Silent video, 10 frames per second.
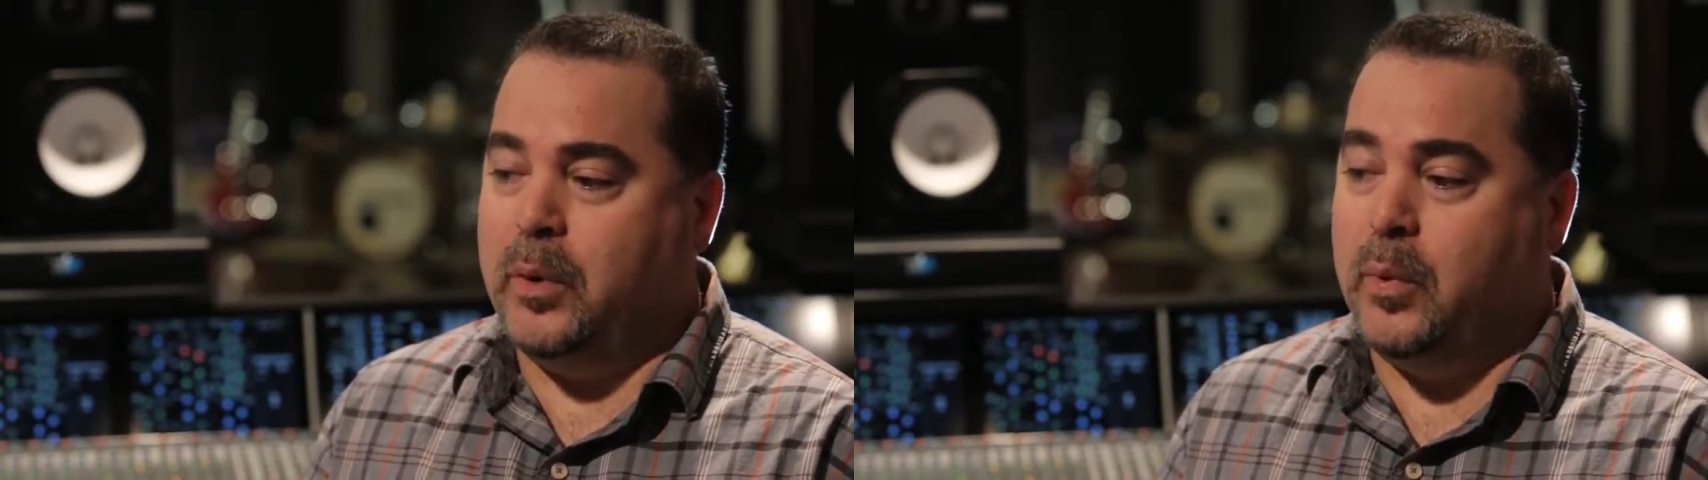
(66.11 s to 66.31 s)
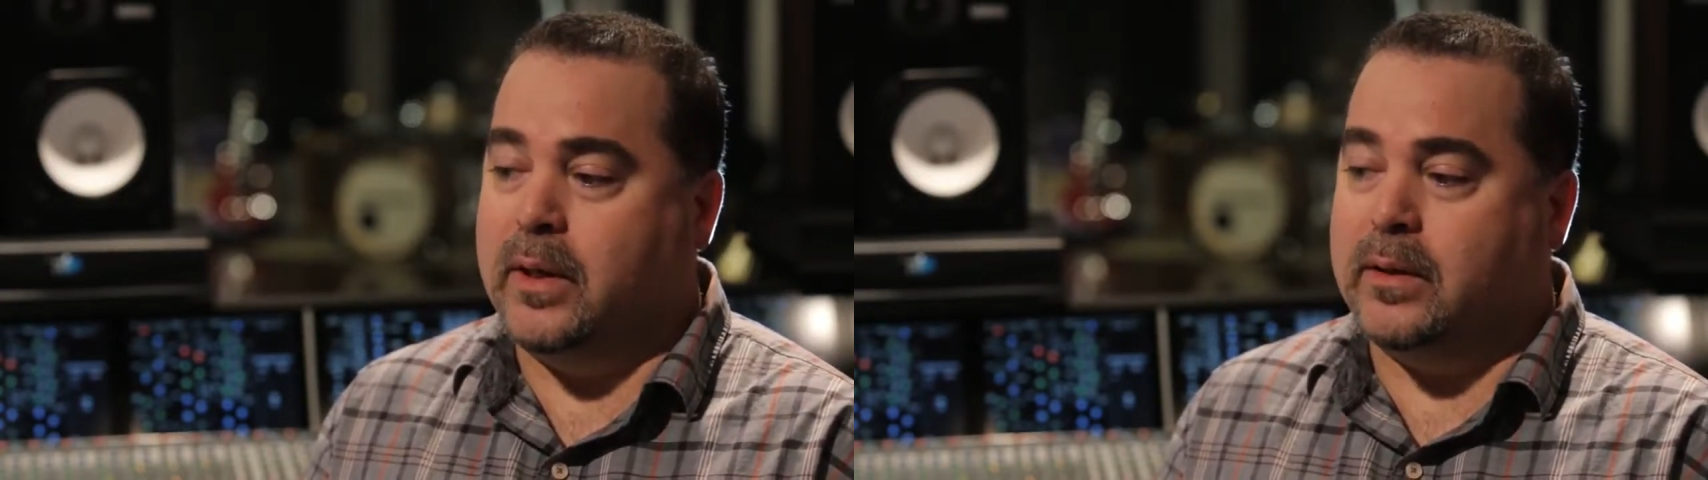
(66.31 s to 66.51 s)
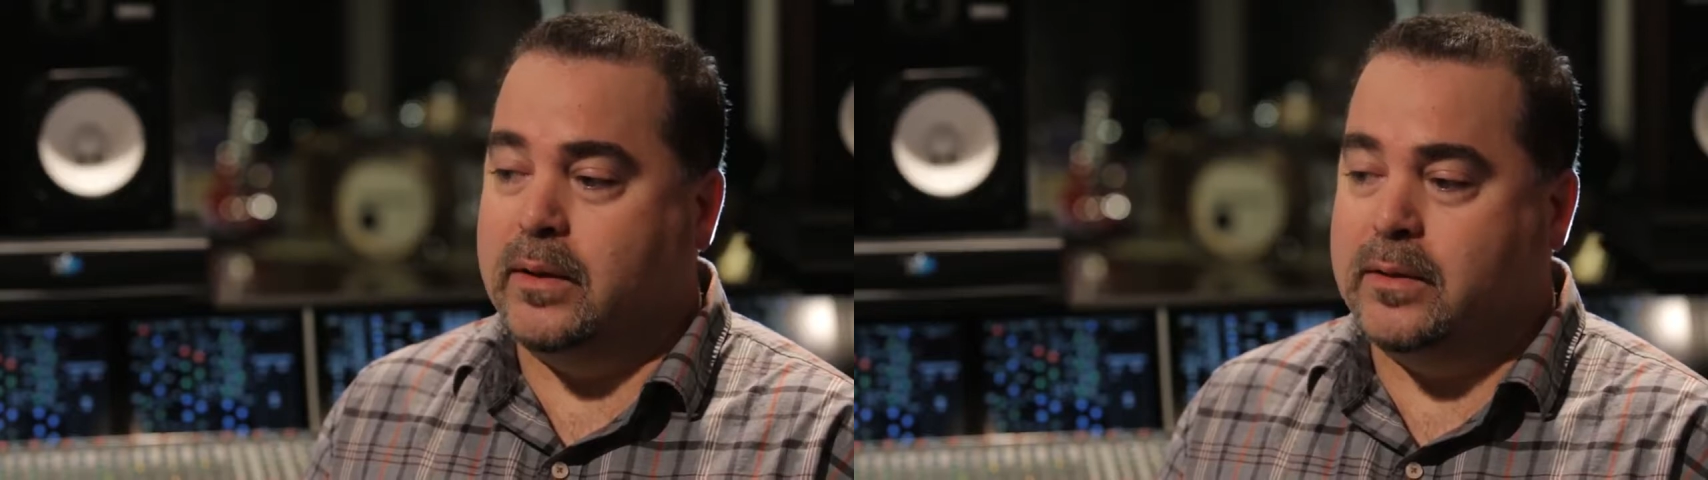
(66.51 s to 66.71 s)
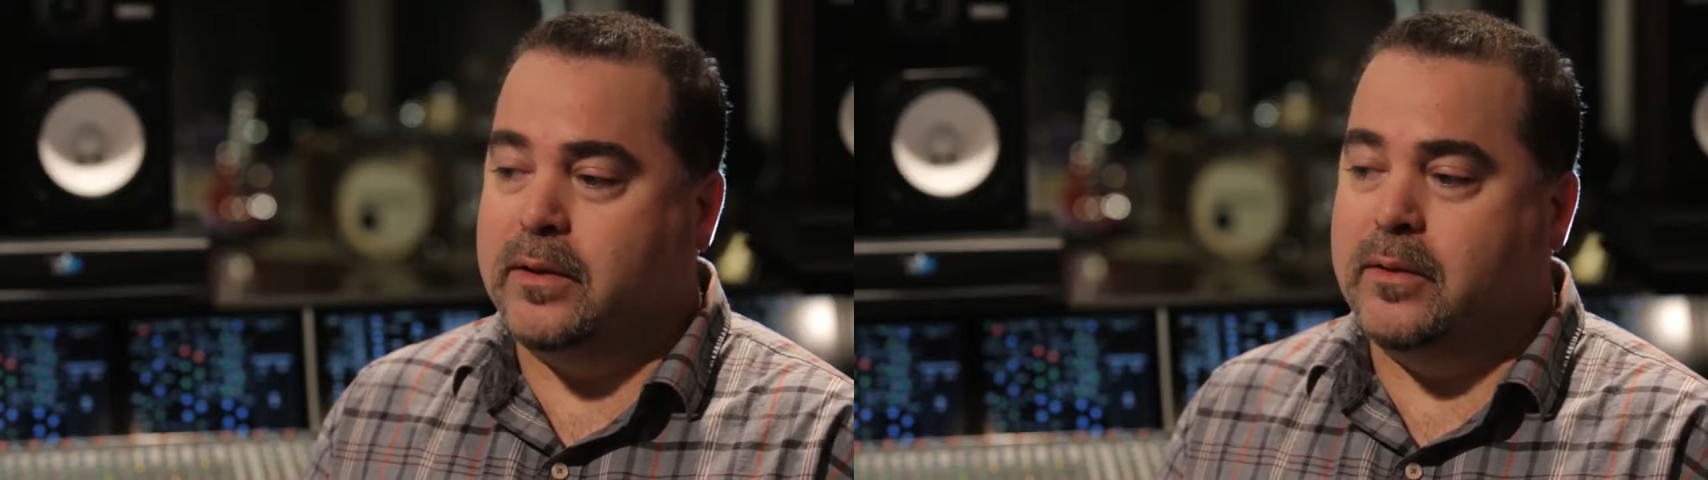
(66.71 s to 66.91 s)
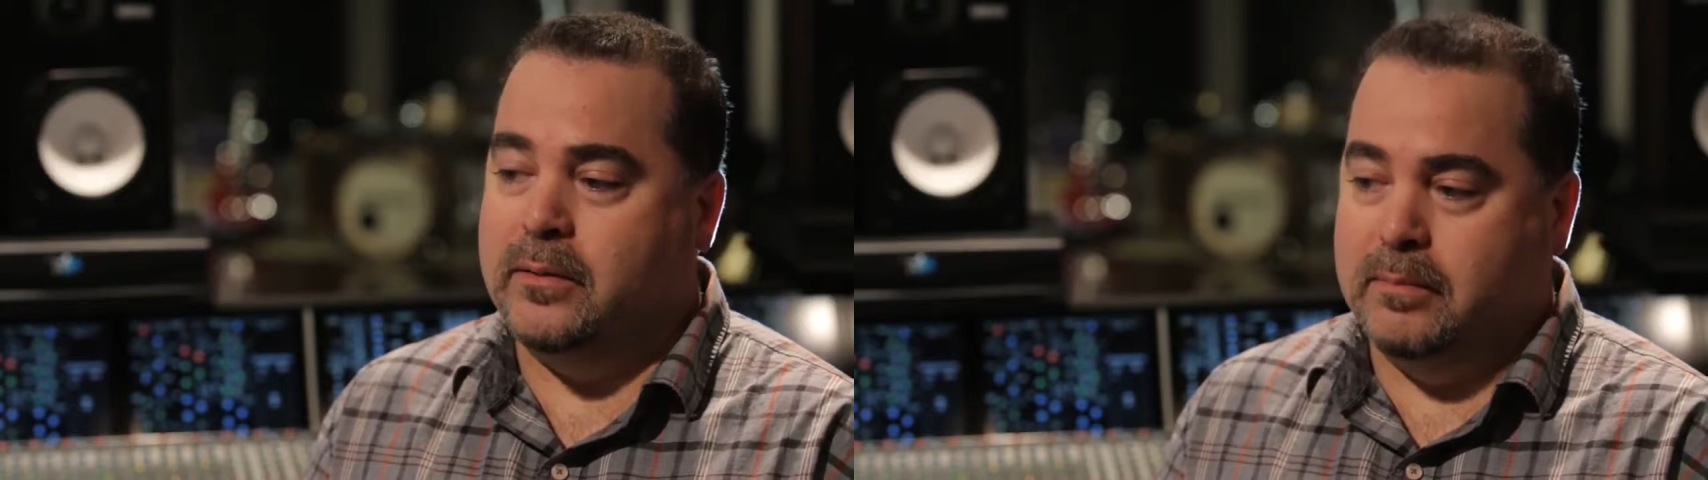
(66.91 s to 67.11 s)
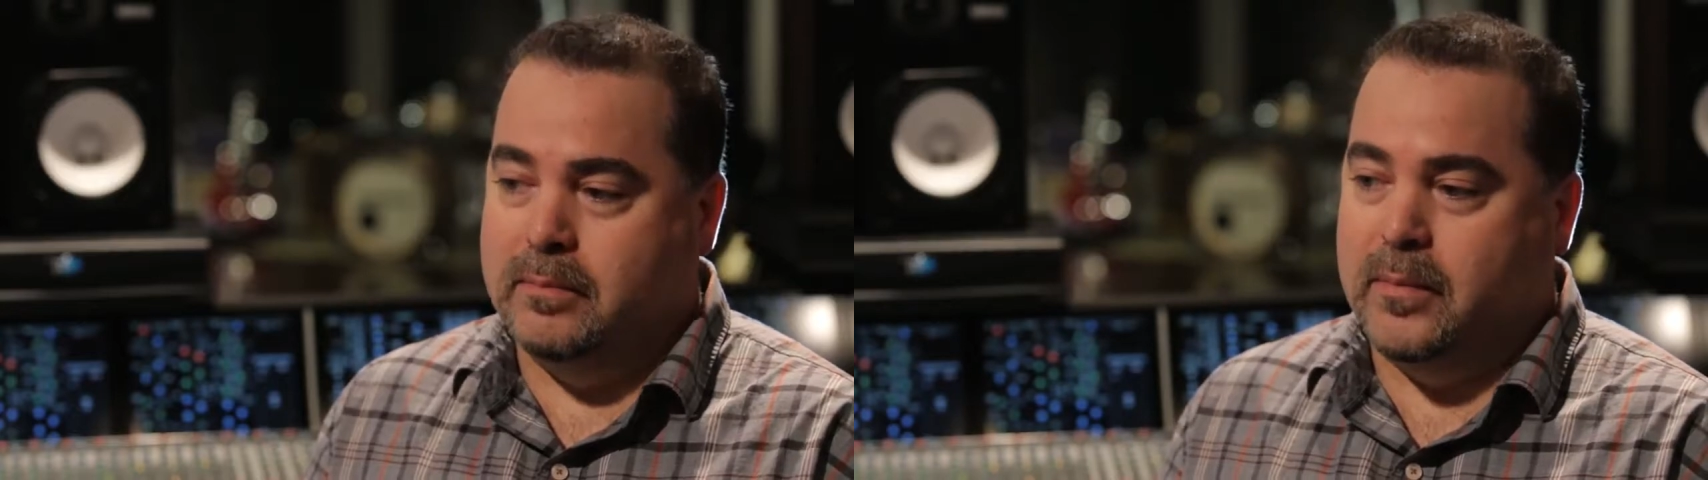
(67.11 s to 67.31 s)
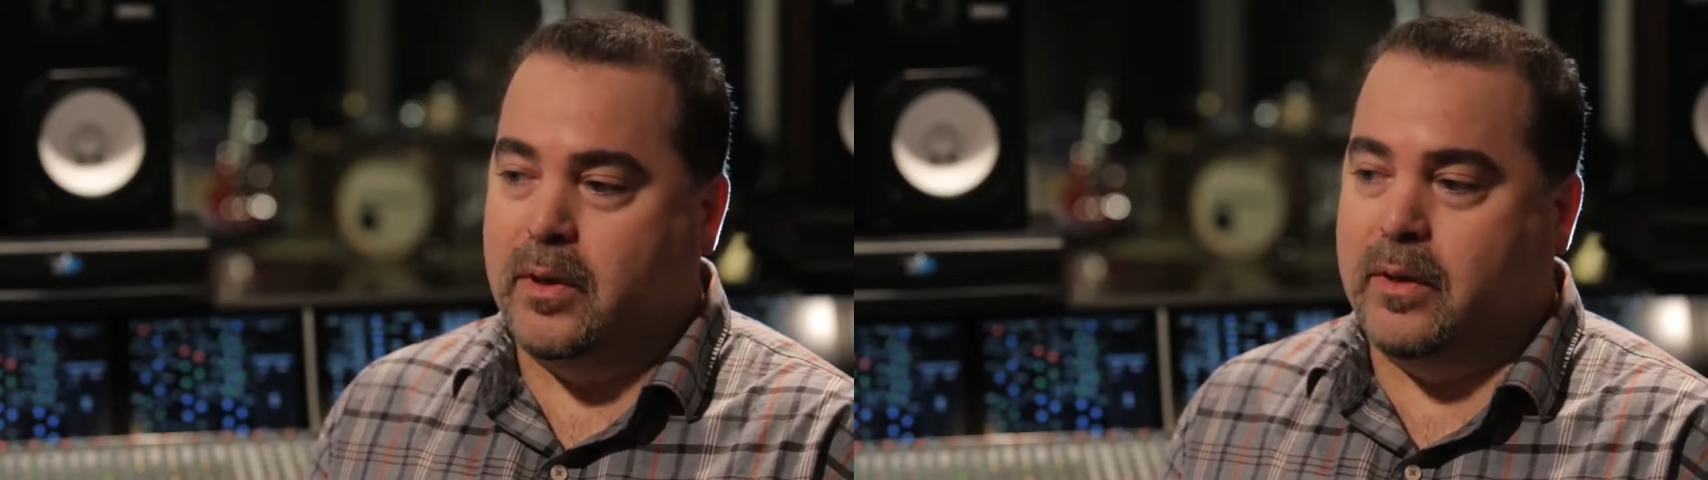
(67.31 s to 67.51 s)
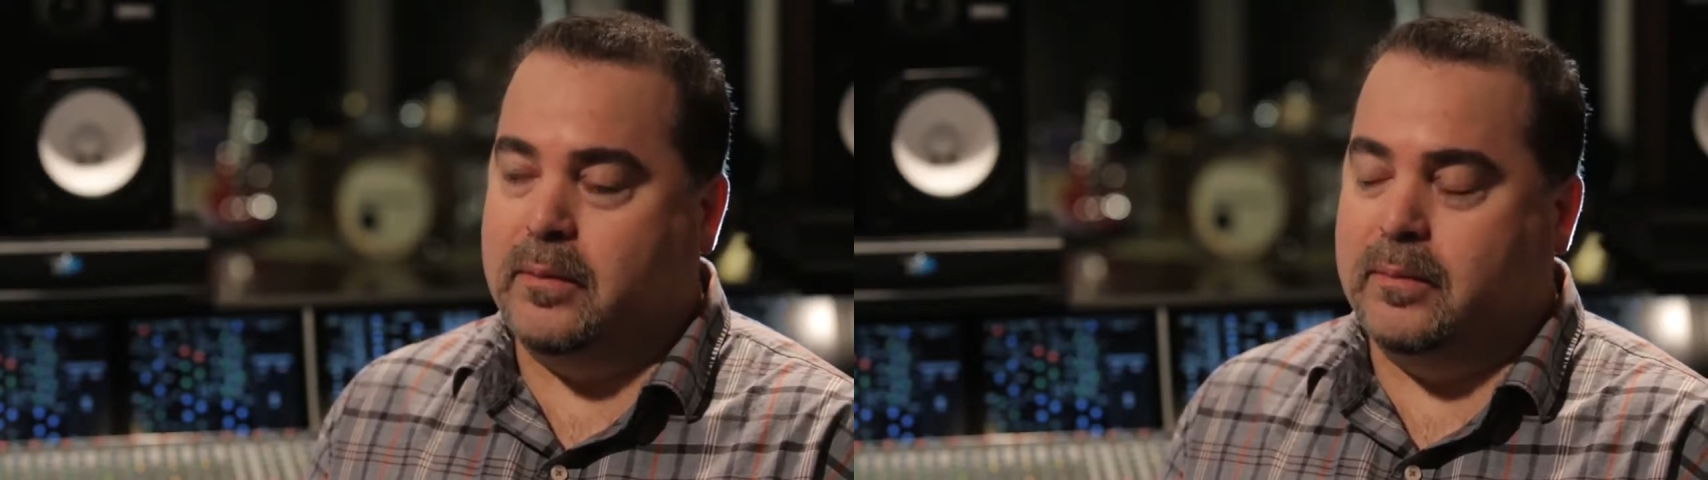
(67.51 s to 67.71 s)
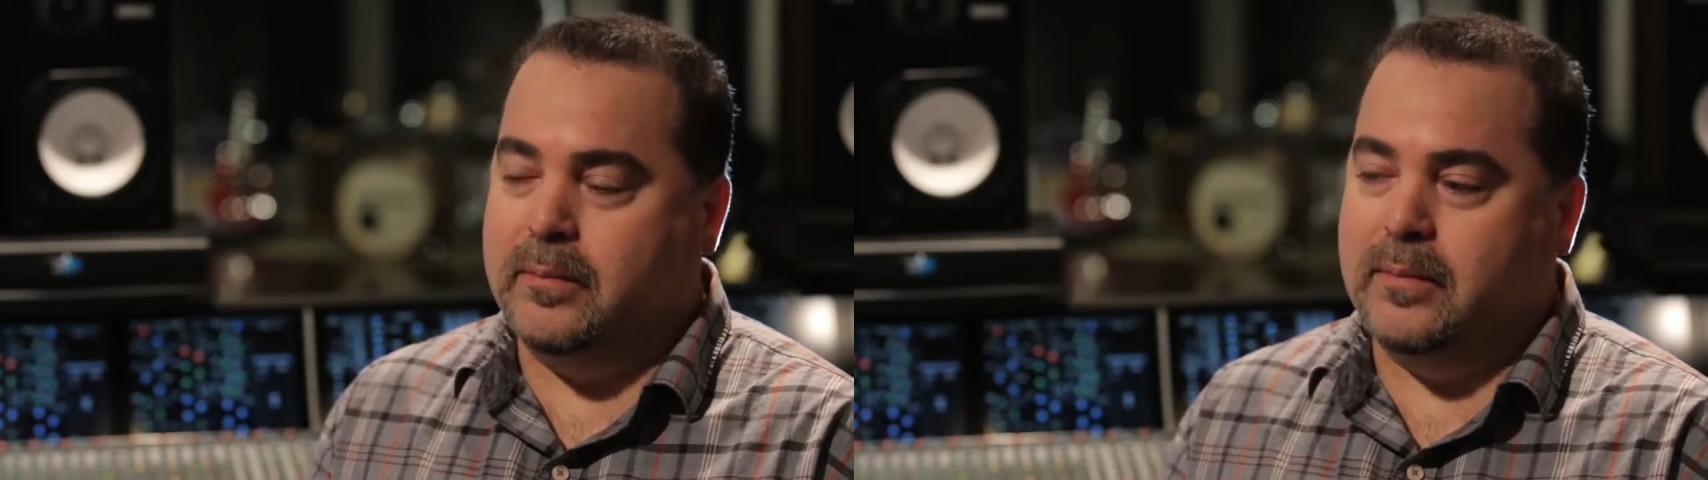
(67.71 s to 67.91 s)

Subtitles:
we went to her